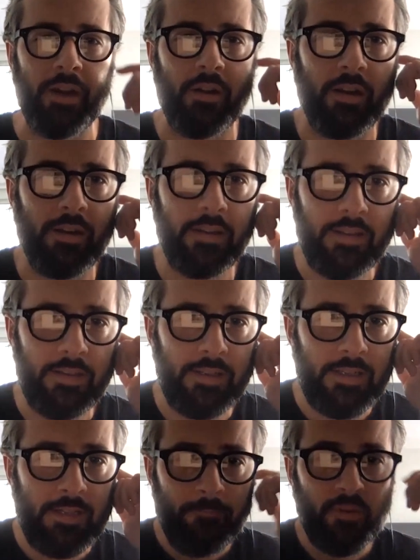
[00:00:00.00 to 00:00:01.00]
on.
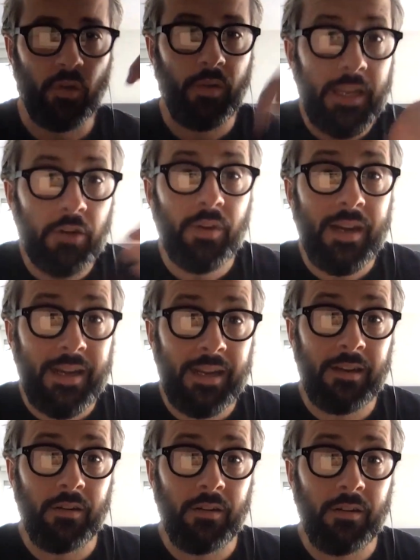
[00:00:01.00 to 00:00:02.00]
So
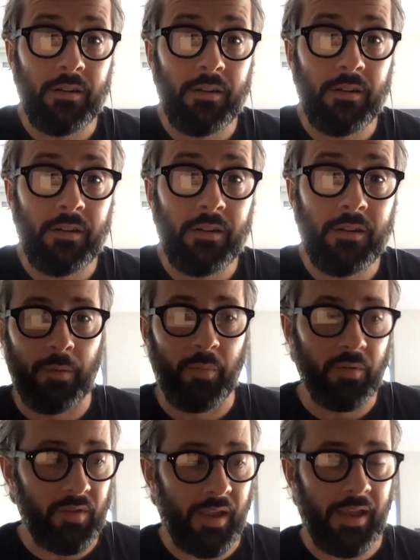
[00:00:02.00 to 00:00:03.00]
iterating with small
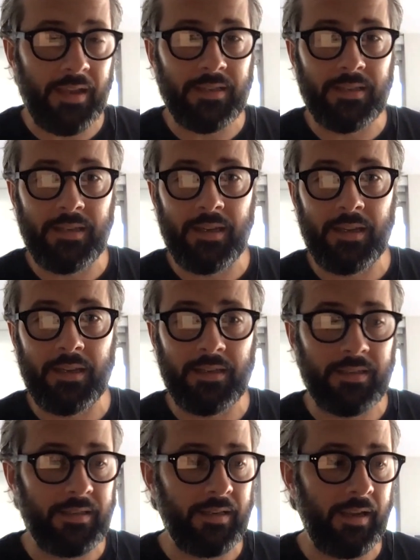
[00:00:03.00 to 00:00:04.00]
sample size
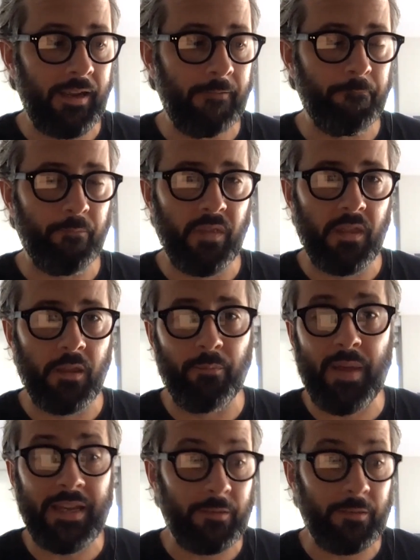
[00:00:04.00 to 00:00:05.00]
is the
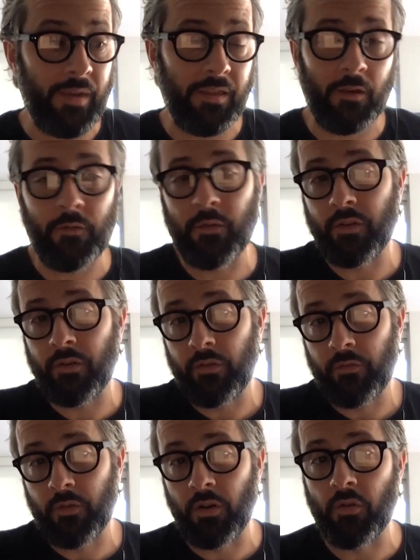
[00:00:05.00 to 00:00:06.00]
best method for
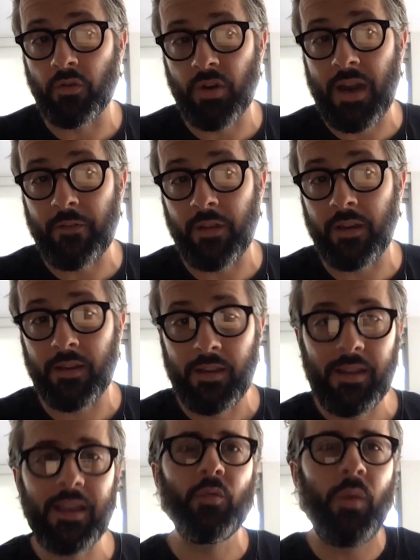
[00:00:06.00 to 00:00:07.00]
low traffic,
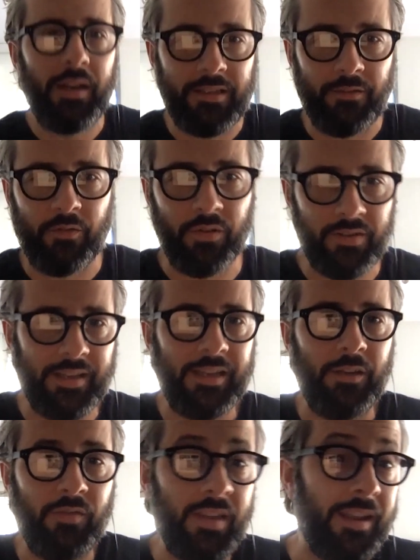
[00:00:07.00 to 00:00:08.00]
as well as, of course, like
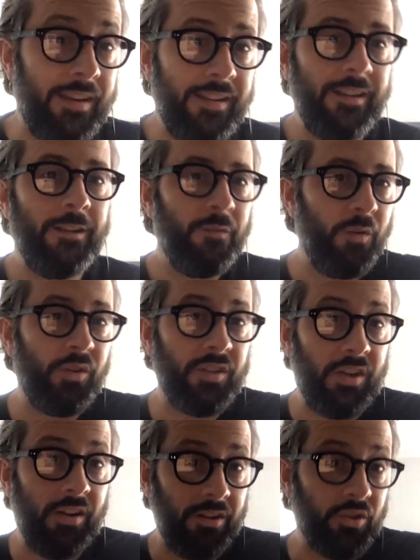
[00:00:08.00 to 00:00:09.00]
you've said,
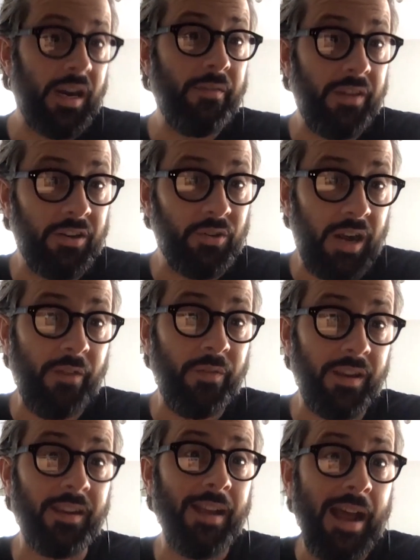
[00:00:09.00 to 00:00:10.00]
focusing on driving
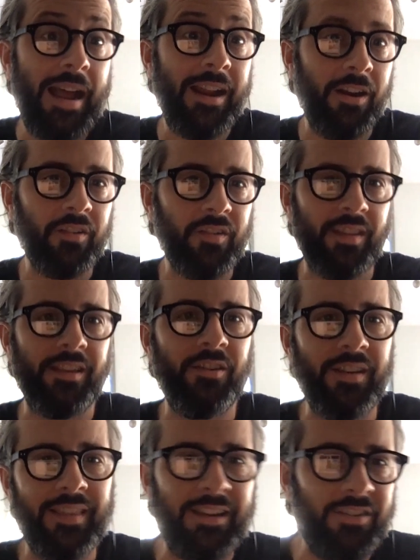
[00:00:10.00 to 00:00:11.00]
traffic higher so that you
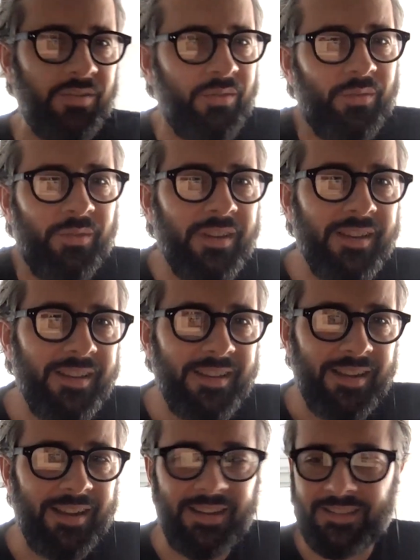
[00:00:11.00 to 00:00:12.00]
can then do
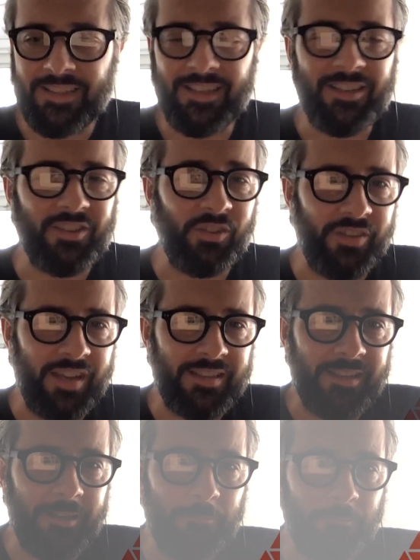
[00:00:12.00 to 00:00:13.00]
statistical testing.